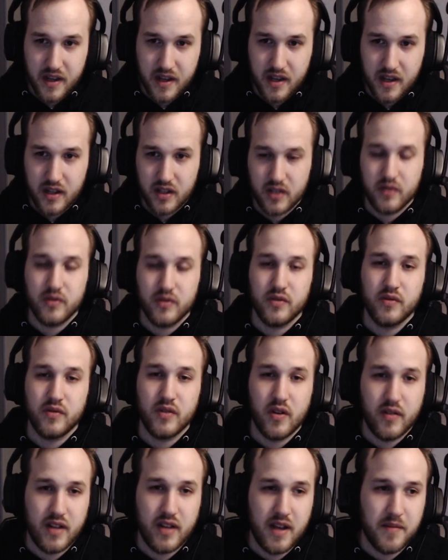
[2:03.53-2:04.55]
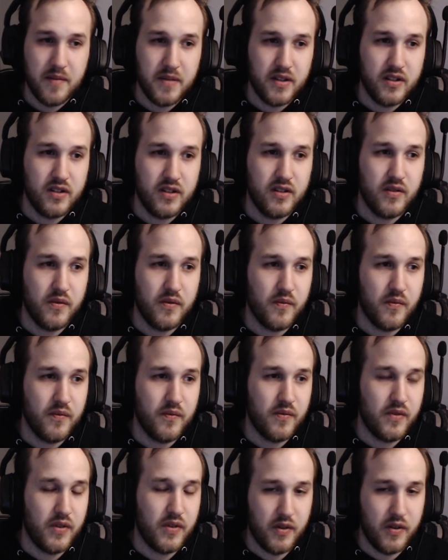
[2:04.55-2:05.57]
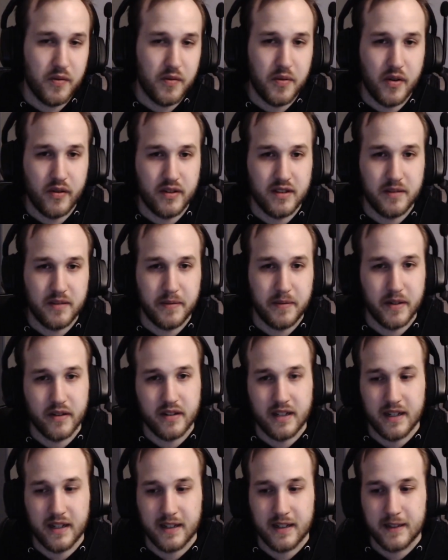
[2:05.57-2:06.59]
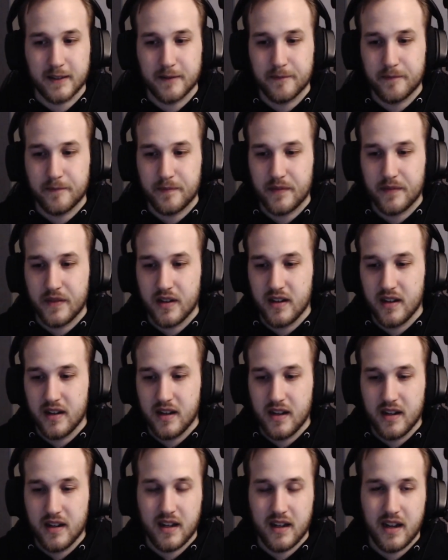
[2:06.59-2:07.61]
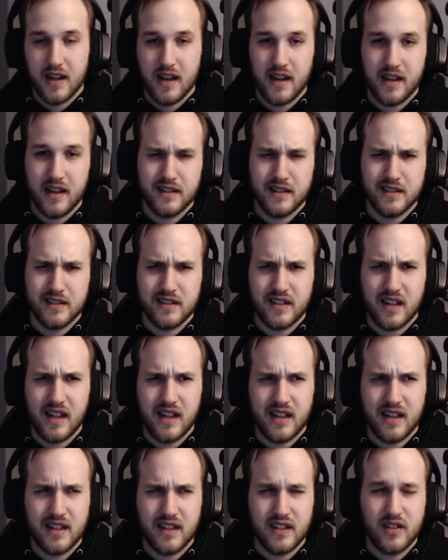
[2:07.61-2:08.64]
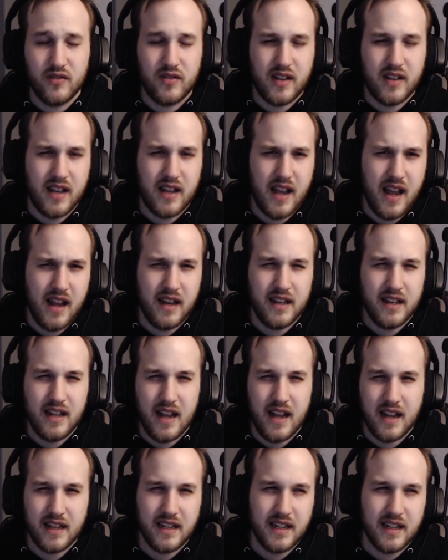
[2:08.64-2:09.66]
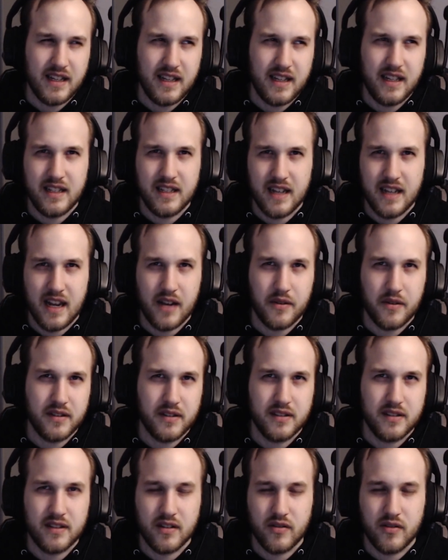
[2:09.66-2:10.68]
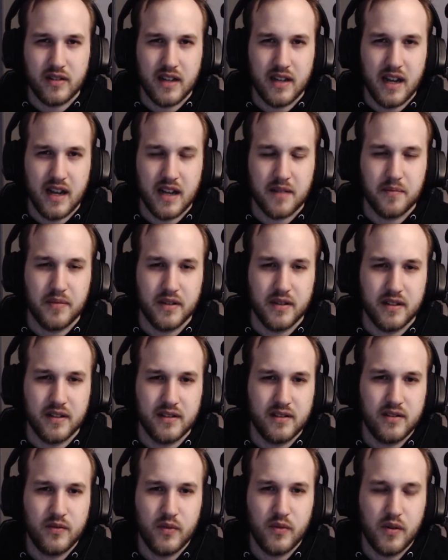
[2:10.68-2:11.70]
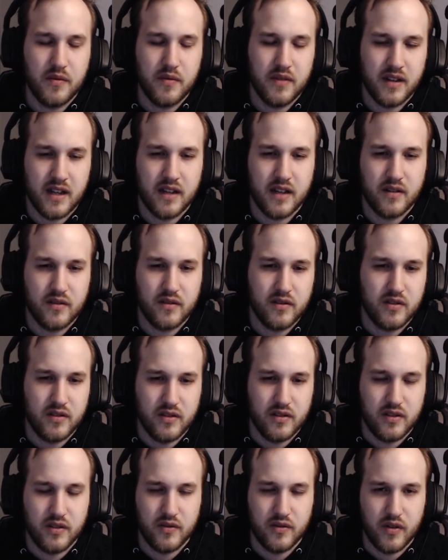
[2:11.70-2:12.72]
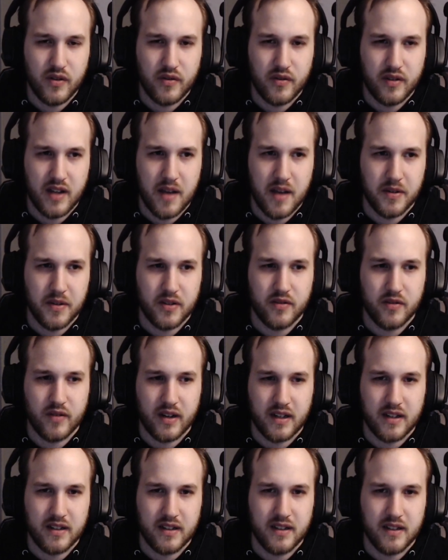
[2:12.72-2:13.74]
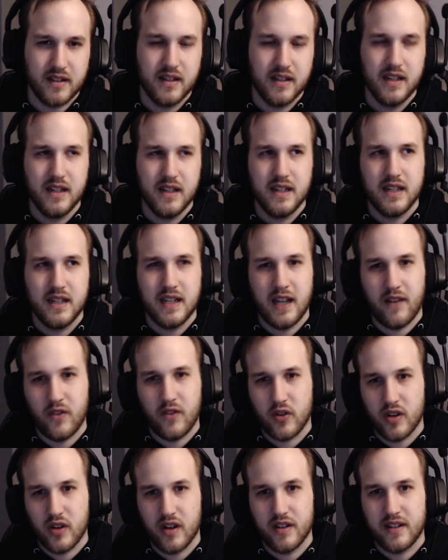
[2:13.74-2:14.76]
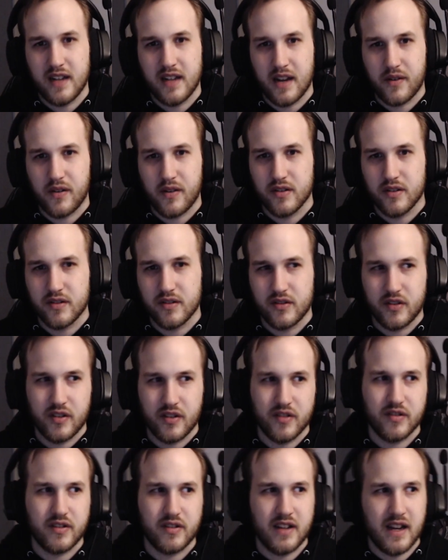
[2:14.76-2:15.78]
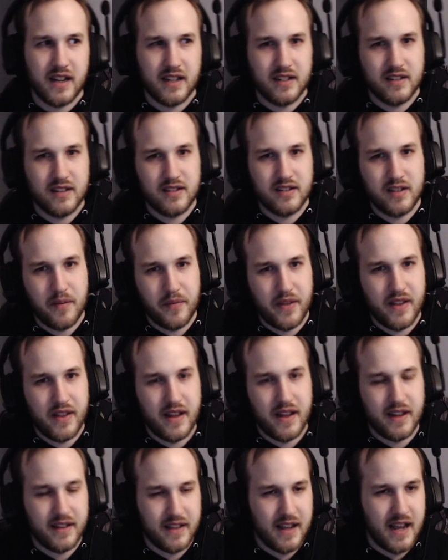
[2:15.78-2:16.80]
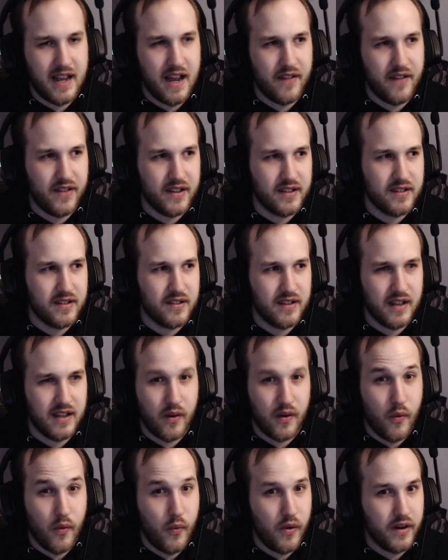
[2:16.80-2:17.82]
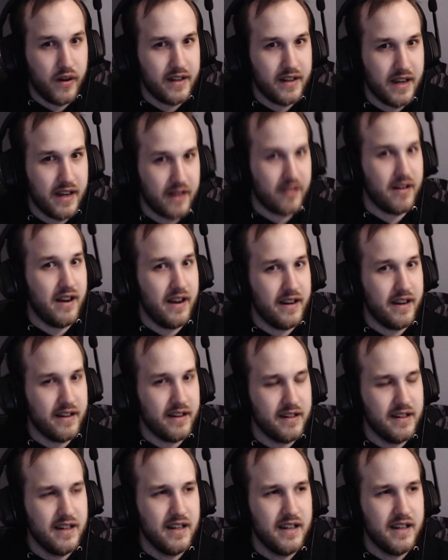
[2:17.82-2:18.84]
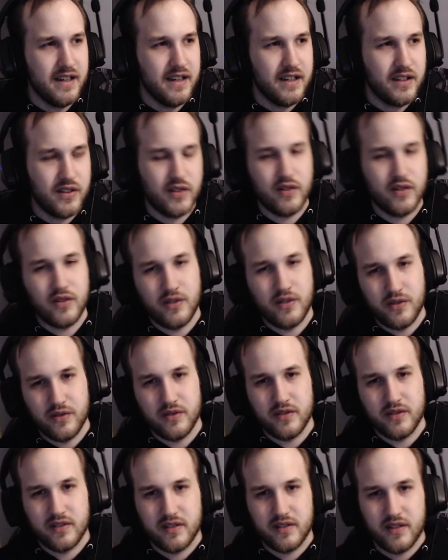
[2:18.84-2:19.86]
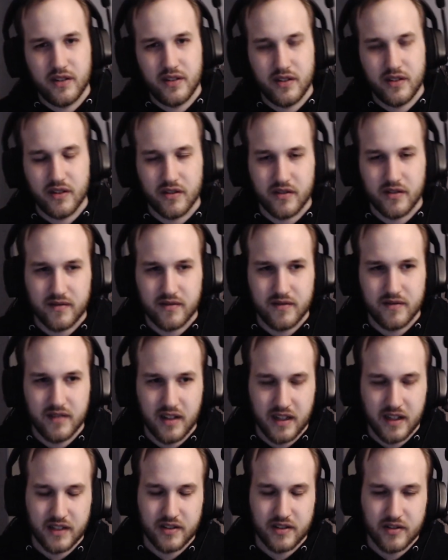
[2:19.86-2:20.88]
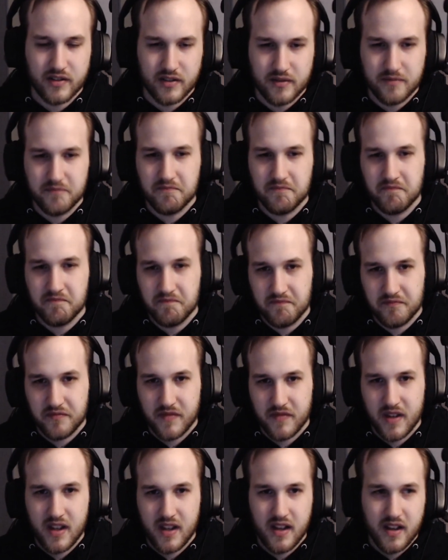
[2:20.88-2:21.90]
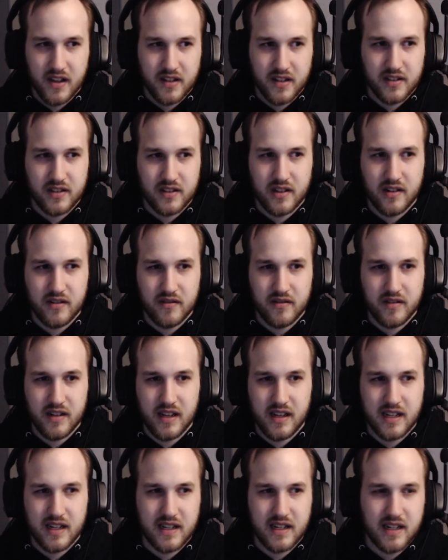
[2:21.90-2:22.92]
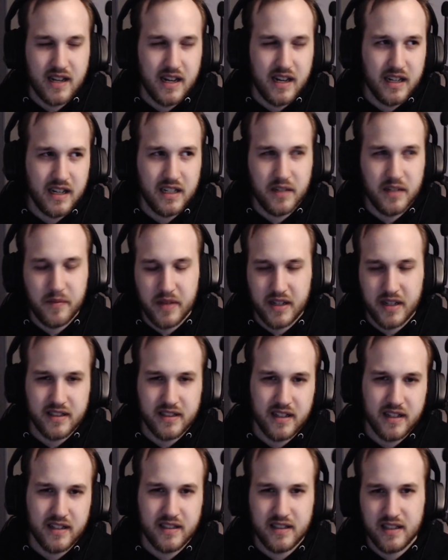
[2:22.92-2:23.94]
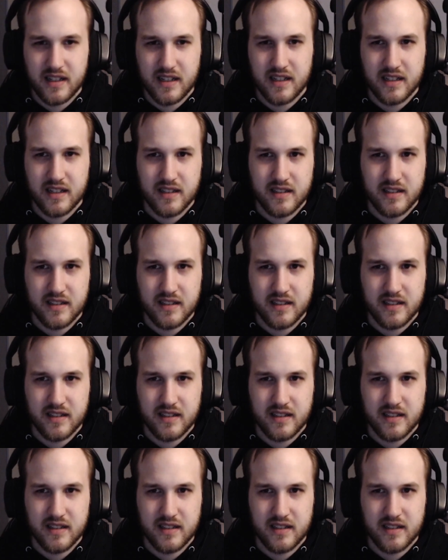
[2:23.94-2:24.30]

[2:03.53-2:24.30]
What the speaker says: you'll do no damage to your opponent's spirit deck. And you can technically attack with a 0 attack, but you won't, again, do no damage directly. If you try to attack with your 0 attack into something that they have that's like 1 attack or higher, you'll lose your Elestral. So it kind of makes sense that